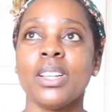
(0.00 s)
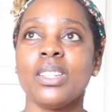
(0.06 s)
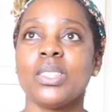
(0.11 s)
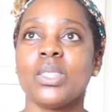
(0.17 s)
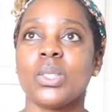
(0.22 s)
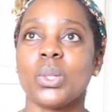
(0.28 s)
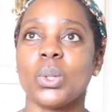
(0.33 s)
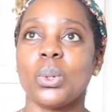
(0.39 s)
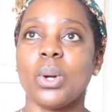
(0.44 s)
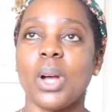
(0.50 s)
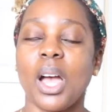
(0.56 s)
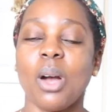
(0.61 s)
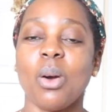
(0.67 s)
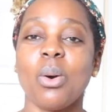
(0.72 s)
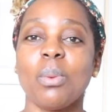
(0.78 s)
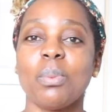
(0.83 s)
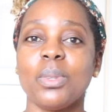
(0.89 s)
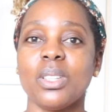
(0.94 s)
So I
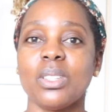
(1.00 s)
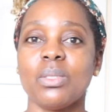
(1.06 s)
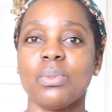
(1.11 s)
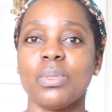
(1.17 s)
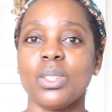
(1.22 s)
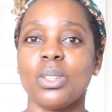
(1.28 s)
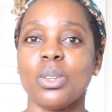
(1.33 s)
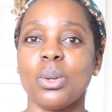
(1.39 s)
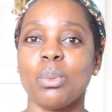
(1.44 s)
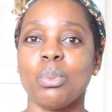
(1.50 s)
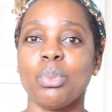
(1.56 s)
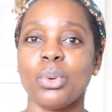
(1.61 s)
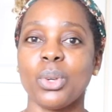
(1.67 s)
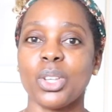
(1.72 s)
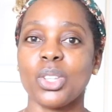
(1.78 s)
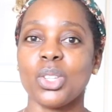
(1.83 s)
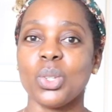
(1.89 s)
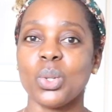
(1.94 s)
hope this video
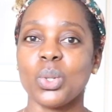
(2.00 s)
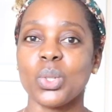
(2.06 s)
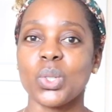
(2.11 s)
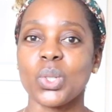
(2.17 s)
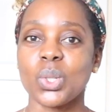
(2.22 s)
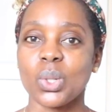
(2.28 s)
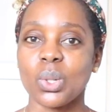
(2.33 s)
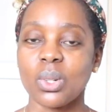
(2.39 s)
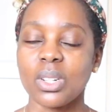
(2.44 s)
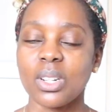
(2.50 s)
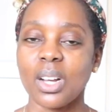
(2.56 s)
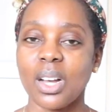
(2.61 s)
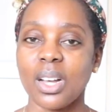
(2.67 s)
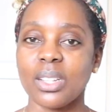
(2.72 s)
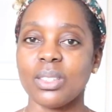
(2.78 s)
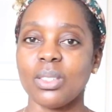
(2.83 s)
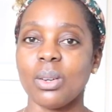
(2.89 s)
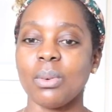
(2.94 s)
brings you some
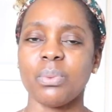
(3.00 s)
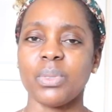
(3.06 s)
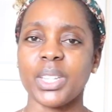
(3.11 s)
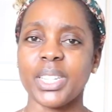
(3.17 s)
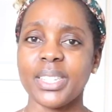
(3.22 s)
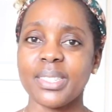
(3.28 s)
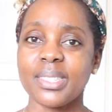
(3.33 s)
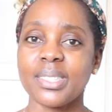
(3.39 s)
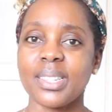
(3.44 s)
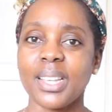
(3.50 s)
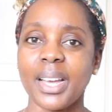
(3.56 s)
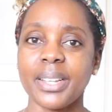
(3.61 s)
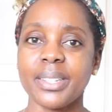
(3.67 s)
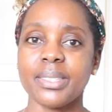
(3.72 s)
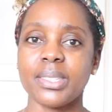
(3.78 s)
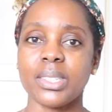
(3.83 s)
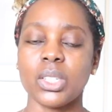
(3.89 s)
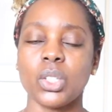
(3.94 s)
kind of
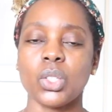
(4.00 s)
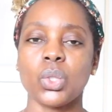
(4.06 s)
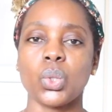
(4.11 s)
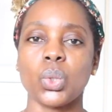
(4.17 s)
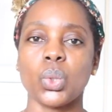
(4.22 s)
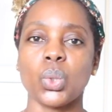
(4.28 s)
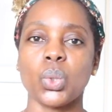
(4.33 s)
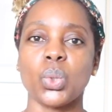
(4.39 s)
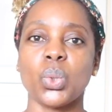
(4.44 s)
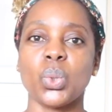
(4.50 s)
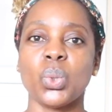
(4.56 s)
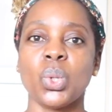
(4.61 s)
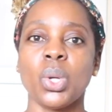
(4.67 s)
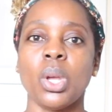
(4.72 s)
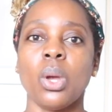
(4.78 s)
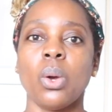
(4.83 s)
insight into